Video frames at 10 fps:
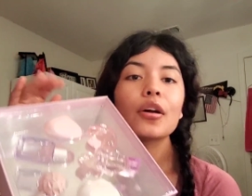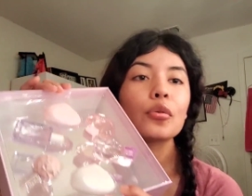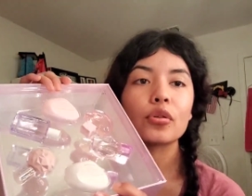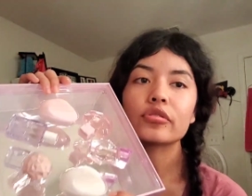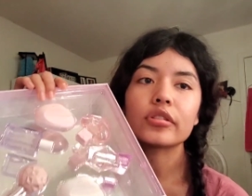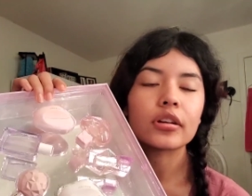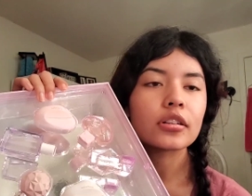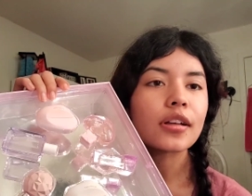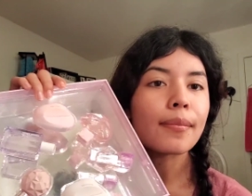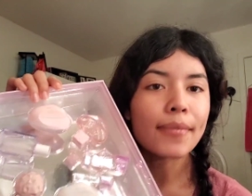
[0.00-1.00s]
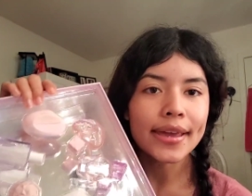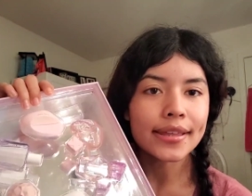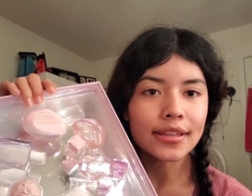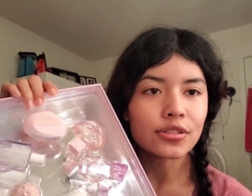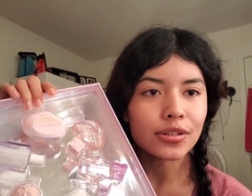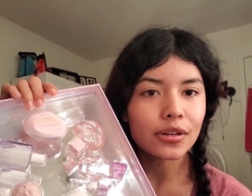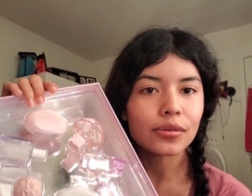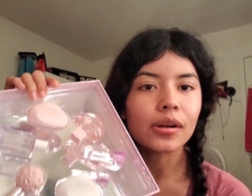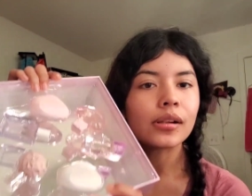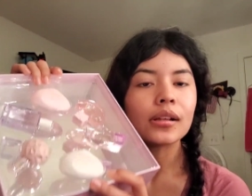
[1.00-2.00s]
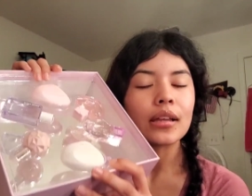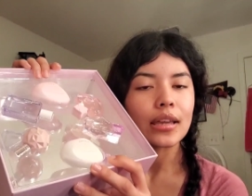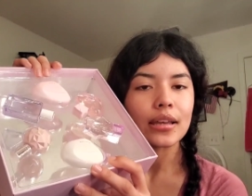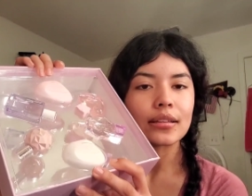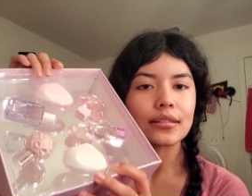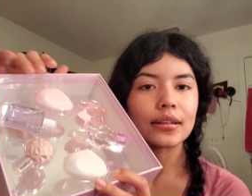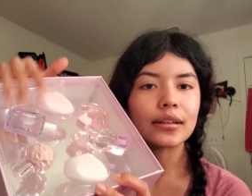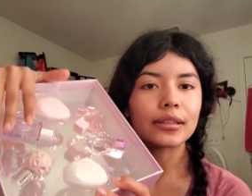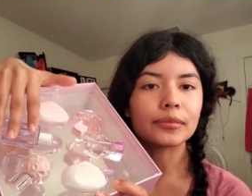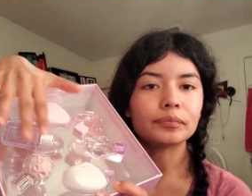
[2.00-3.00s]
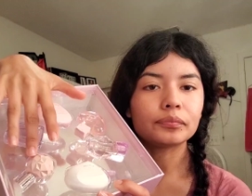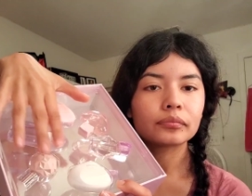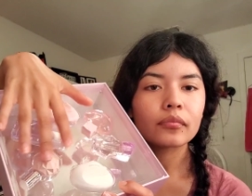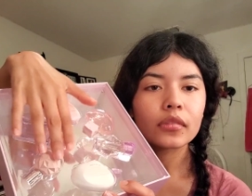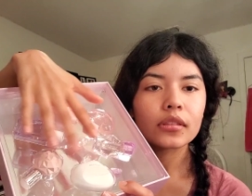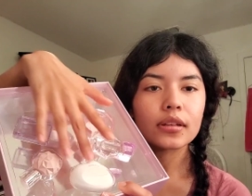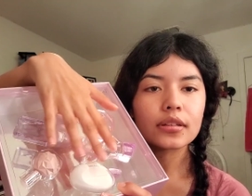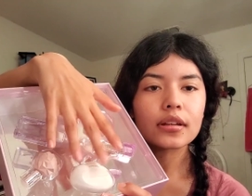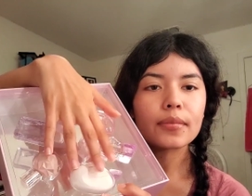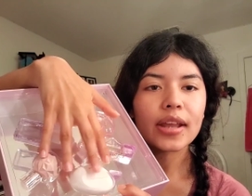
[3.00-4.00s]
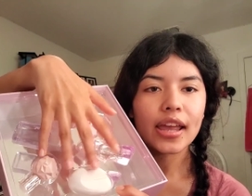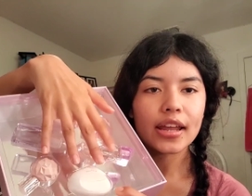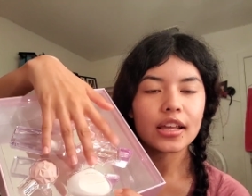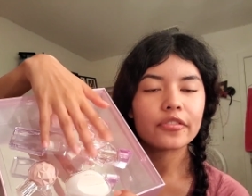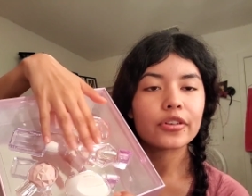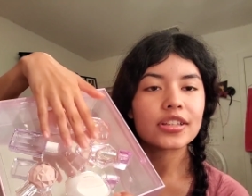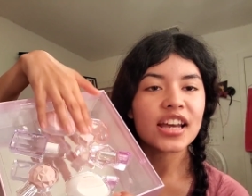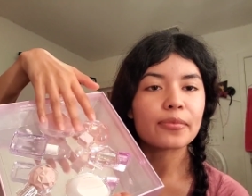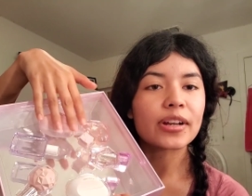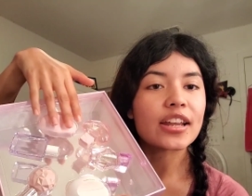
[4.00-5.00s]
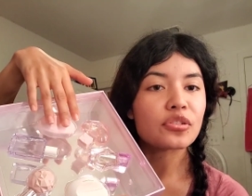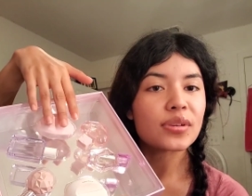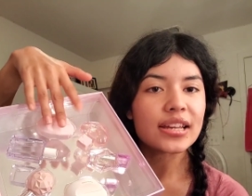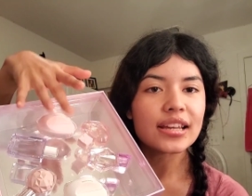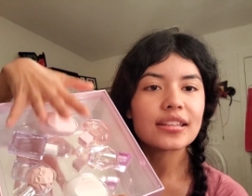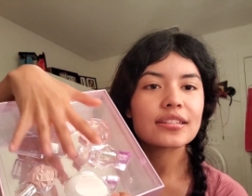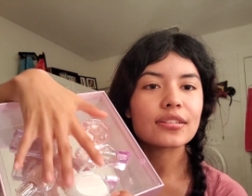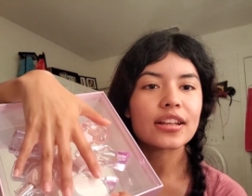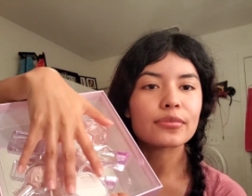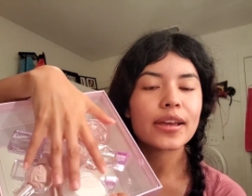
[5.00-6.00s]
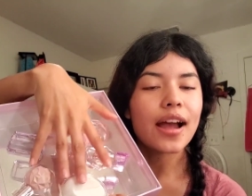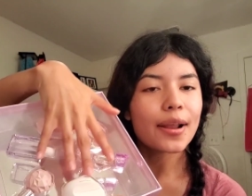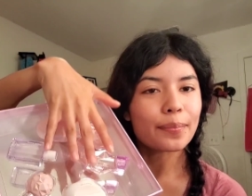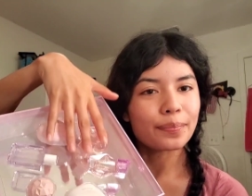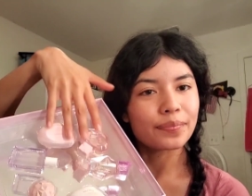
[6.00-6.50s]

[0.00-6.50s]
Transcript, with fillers: who knows if they're gonna stop making these, you know? And um, these can come in handy for a time when I do need it. So that's why I got them.